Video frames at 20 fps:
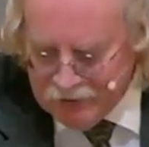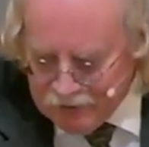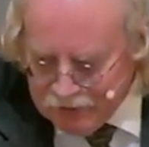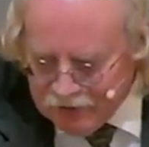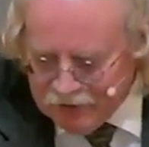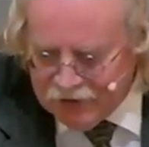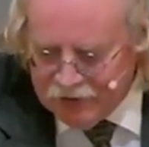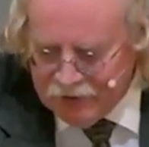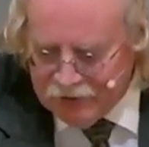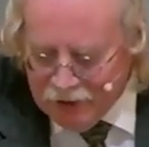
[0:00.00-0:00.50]

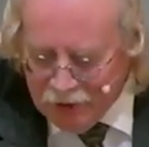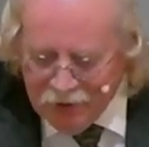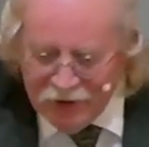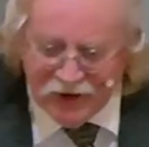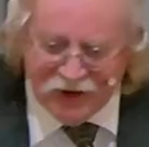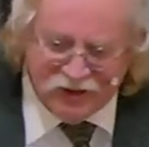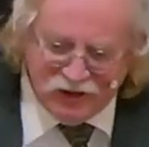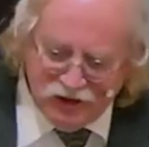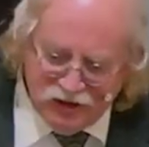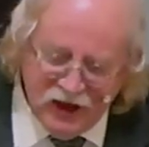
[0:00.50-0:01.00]
Yeah, I want
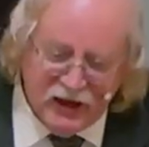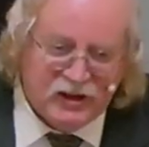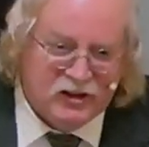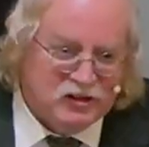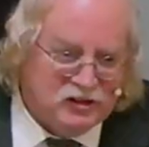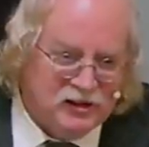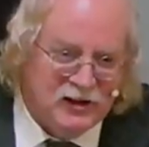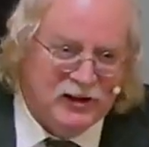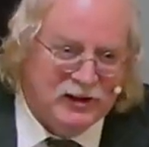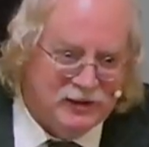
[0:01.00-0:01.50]
to shake his
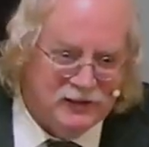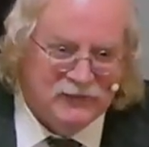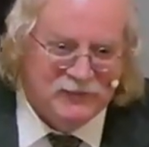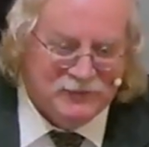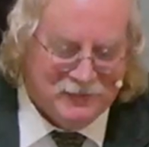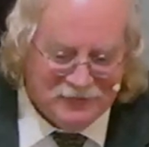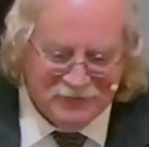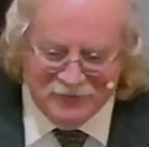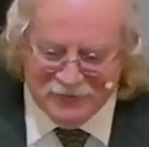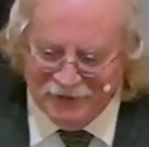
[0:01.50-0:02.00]
hand.
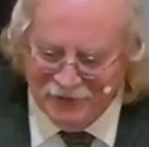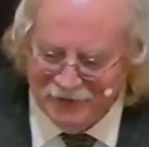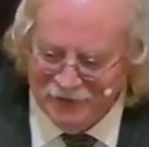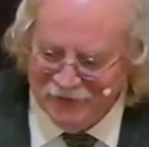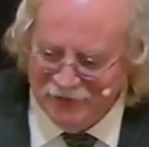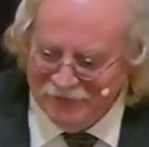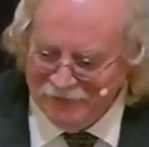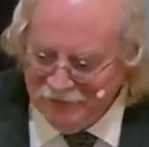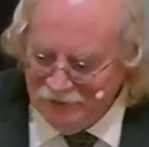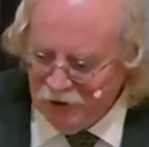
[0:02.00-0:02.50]
Yeah.
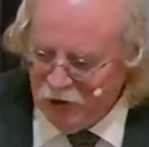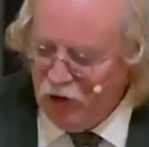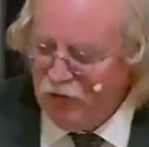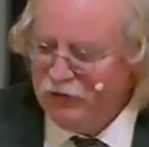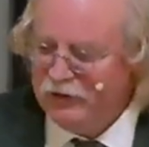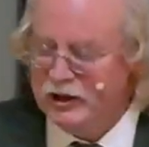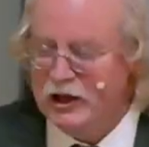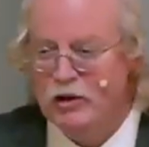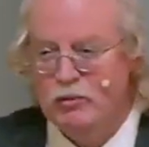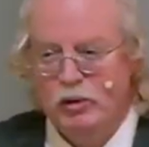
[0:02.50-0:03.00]

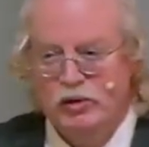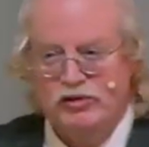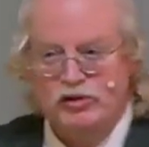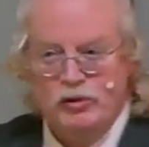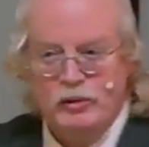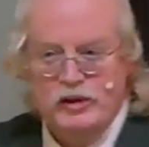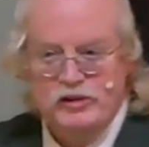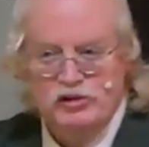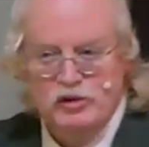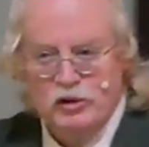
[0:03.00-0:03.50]
Hopefully he won't
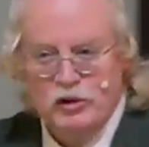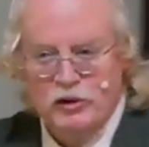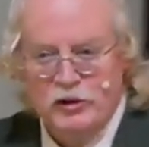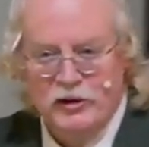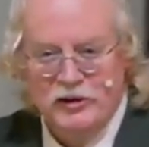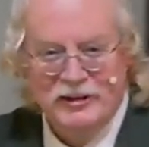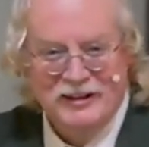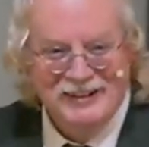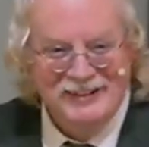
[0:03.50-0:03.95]
squeeze too hard.